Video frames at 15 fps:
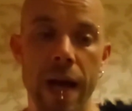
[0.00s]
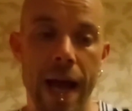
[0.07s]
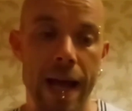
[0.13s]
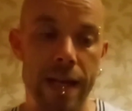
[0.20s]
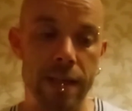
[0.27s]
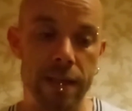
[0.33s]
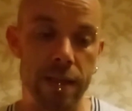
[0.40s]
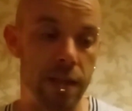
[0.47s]

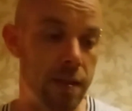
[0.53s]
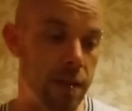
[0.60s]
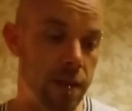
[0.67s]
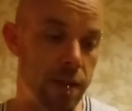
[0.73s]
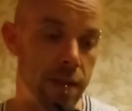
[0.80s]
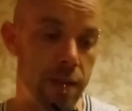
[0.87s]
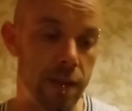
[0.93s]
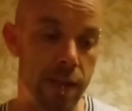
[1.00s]
And
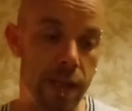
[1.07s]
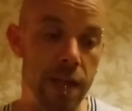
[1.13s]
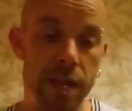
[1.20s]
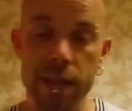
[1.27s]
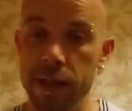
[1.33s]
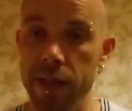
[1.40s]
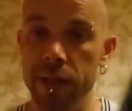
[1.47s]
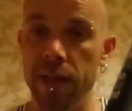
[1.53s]

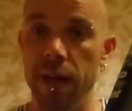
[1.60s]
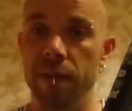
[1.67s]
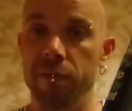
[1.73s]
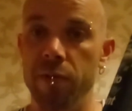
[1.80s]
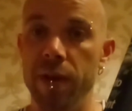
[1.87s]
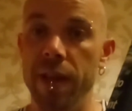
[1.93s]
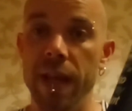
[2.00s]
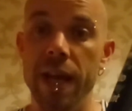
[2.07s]
since
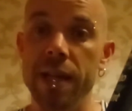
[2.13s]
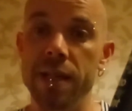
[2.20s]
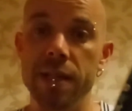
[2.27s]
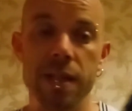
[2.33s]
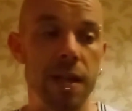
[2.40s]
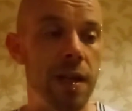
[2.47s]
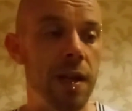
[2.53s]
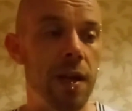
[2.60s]
discovering this,
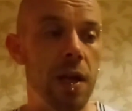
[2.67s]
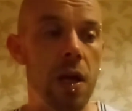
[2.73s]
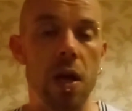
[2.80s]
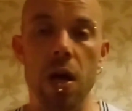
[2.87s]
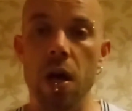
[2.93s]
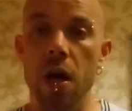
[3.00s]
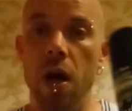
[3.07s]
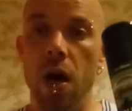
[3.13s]

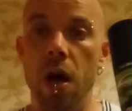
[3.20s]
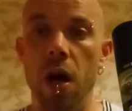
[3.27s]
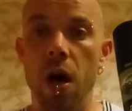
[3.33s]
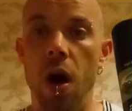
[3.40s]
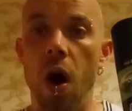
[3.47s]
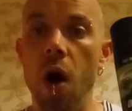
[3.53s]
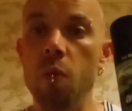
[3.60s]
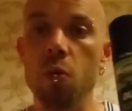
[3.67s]

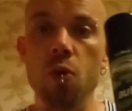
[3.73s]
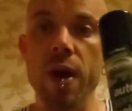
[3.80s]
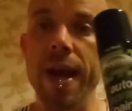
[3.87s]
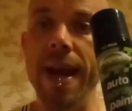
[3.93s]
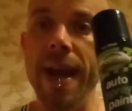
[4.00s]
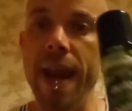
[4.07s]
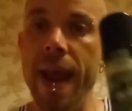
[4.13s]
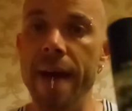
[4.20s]
I will
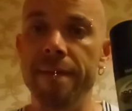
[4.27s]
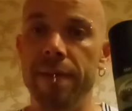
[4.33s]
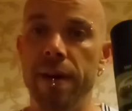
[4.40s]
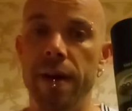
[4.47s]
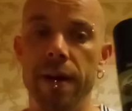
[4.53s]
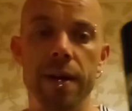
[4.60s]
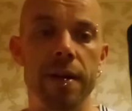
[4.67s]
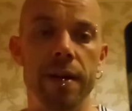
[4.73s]

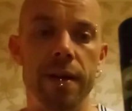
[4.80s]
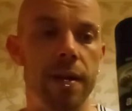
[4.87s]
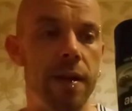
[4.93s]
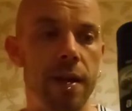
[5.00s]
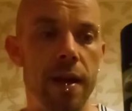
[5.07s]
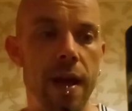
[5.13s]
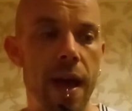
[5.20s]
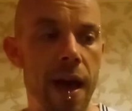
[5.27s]
never
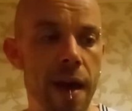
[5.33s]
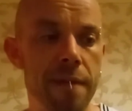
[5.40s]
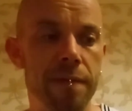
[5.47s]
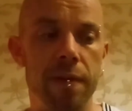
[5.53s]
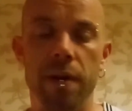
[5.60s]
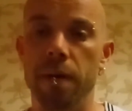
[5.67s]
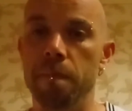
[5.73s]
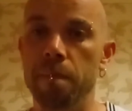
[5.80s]

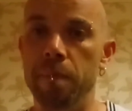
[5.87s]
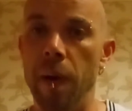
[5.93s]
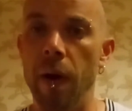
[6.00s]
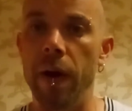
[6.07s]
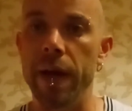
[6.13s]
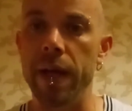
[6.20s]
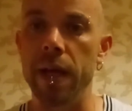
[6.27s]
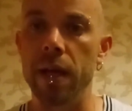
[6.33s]
ever
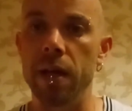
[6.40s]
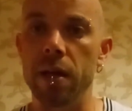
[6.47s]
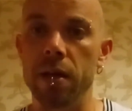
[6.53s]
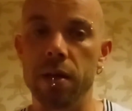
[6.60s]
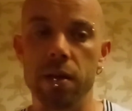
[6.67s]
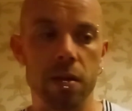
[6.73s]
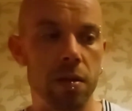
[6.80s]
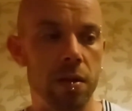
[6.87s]
buy
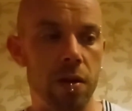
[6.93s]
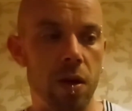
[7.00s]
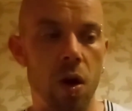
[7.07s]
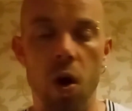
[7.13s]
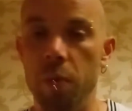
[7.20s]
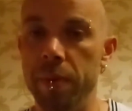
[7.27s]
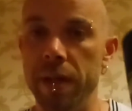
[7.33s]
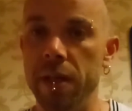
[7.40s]
a
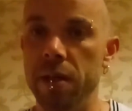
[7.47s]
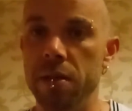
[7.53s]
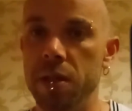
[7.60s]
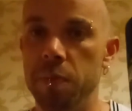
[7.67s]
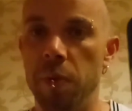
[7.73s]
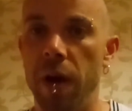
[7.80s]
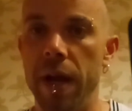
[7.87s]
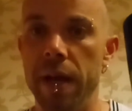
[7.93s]
hobby
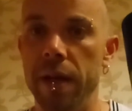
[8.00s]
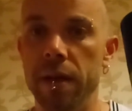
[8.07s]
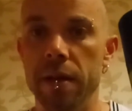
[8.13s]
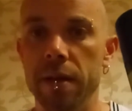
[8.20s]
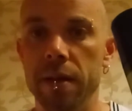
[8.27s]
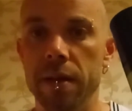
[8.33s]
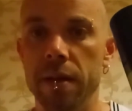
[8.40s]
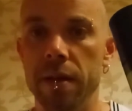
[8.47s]
spray,
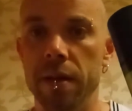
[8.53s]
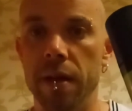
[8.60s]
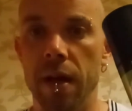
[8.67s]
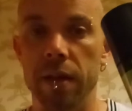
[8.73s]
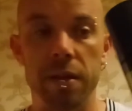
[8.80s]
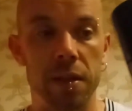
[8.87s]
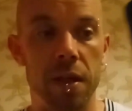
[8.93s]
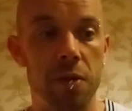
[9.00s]

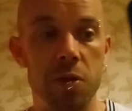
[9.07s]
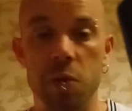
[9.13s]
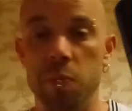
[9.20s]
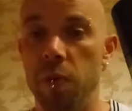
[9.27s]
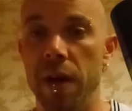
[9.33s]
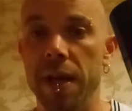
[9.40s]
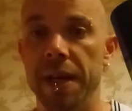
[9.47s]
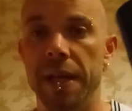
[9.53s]
undercoat
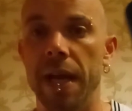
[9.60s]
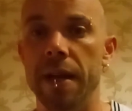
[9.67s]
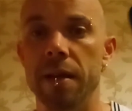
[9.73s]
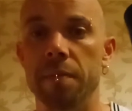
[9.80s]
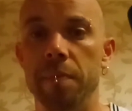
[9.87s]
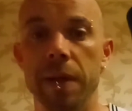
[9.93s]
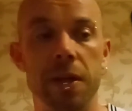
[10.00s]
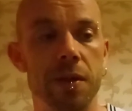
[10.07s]
spray again,
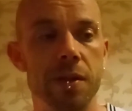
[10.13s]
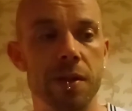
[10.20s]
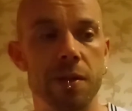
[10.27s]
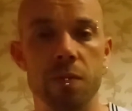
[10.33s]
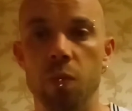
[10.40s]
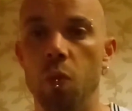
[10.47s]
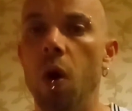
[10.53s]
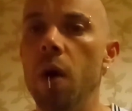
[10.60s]
because
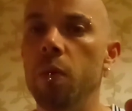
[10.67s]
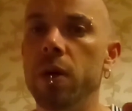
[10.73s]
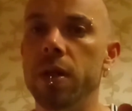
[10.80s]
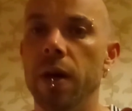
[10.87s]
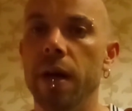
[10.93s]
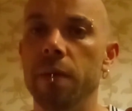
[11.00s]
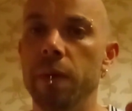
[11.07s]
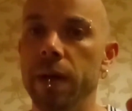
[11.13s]
why would
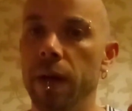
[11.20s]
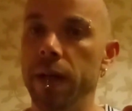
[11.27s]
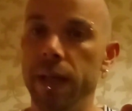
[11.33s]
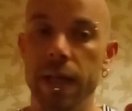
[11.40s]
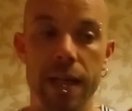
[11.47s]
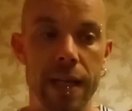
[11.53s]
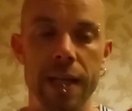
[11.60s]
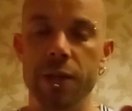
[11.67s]
I when I
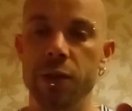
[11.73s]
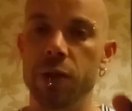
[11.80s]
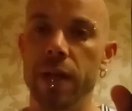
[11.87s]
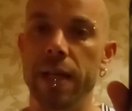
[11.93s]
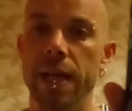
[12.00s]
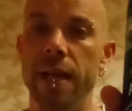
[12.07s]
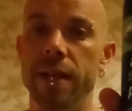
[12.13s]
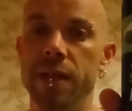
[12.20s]
can literally
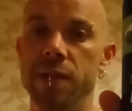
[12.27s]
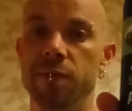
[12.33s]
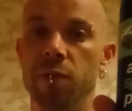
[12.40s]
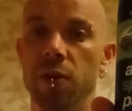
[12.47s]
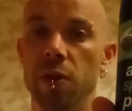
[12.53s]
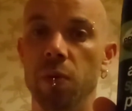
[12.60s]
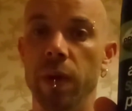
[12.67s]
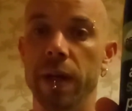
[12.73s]
get this
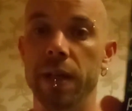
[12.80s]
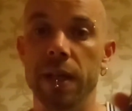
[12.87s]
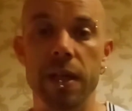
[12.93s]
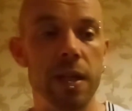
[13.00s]
for £1?